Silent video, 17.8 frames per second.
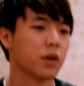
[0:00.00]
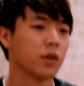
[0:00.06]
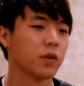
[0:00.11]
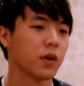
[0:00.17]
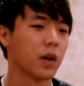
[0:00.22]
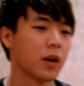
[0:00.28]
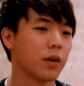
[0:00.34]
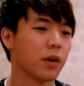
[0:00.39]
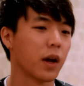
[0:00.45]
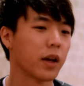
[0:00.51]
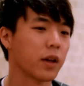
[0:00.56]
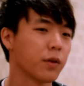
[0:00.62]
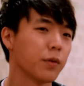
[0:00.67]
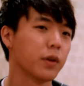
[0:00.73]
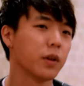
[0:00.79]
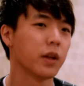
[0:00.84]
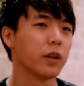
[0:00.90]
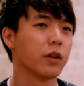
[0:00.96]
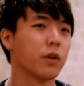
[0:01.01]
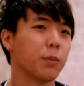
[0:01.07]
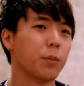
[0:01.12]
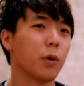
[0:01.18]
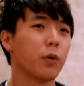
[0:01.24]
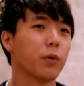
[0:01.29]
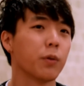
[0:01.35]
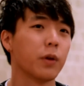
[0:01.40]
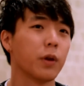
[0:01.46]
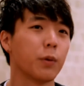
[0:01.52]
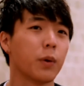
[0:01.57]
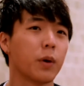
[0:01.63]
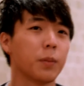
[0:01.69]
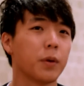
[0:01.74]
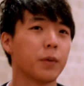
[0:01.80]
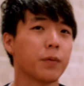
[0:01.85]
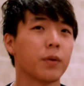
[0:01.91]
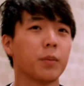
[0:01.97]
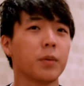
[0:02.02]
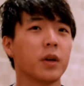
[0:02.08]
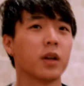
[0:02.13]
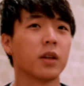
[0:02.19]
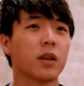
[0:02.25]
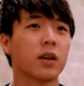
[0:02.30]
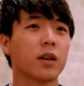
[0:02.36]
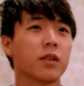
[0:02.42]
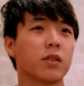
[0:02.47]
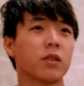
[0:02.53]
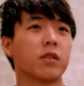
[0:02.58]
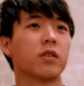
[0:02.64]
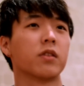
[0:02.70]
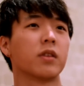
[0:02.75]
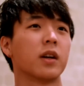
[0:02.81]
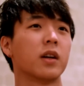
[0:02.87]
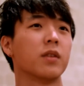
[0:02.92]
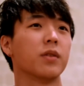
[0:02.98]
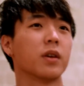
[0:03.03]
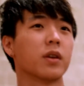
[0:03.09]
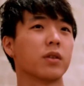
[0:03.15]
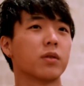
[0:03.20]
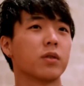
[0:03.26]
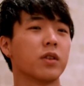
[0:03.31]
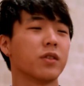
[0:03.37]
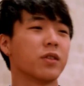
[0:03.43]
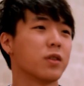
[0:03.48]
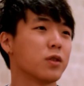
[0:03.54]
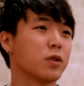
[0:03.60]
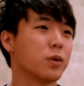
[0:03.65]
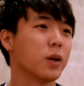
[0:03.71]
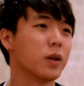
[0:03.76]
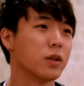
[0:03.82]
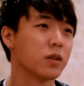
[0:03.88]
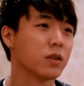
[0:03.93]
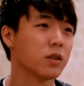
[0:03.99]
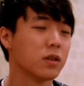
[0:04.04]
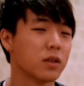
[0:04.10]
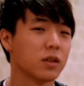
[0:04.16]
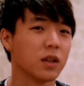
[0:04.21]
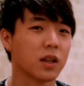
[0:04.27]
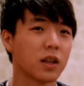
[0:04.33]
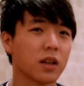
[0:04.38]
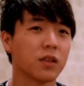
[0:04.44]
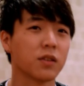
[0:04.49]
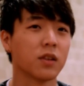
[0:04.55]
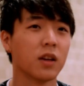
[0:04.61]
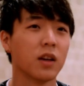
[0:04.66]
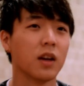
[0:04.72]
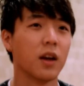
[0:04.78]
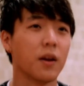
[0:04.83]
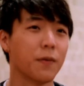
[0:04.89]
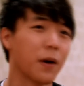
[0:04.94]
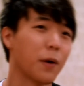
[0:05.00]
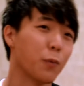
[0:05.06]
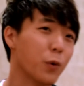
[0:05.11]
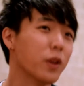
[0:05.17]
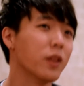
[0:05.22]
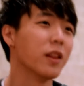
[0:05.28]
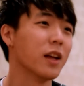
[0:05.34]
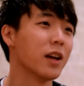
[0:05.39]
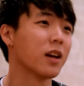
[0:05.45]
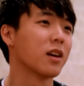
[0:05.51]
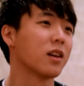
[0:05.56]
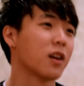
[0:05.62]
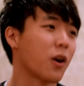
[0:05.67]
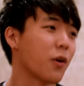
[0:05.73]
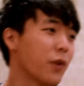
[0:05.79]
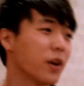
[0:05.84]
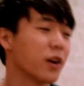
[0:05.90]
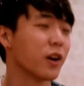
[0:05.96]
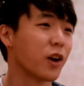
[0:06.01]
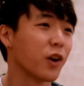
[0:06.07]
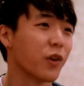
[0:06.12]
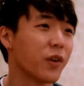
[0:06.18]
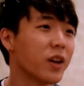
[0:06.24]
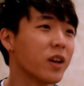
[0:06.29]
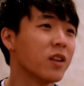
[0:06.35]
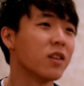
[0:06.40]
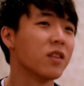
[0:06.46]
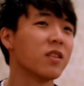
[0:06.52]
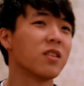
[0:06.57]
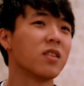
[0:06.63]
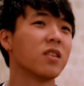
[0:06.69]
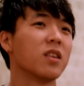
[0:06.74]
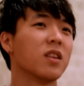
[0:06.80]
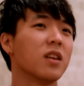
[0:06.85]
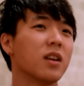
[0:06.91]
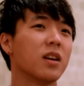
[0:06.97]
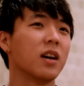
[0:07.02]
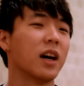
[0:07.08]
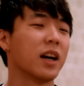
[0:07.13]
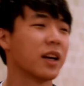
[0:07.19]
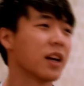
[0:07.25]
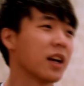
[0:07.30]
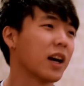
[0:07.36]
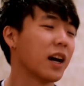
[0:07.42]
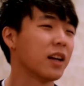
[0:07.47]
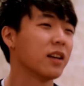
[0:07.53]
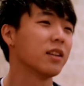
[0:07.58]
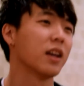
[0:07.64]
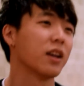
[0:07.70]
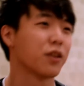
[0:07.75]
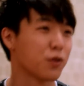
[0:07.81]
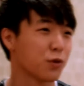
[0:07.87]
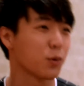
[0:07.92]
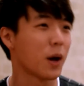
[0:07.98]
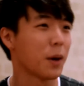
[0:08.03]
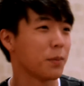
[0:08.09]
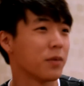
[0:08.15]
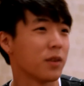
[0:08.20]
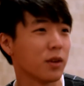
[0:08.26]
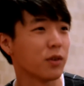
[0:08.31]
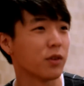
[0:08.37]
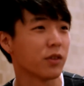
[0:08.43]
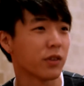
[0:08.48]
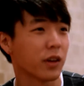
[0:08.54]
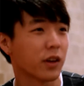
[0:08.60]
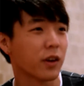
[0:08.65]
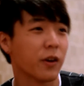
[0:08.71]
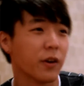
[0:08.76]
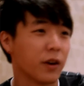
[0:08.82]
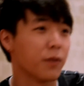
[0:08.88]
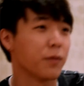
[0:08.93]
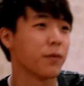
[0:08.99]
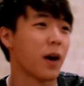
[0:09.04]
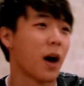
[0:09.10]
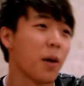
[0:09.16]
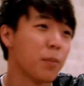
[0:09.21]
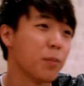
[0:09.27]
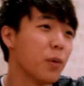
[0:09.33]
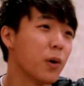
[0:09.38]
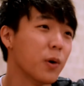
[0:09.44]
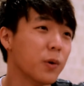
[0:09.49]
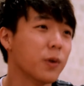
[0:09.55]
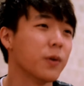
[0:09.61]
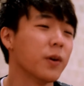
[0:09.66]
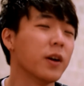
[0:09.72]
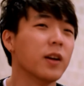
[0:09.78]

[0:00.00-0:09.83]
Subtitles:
So I can relate to both really well, but for me I think it's just kind of like the situation, I guess. If I'm with like Koreans, I can kind of like swap to just like Korean Bob mode, right?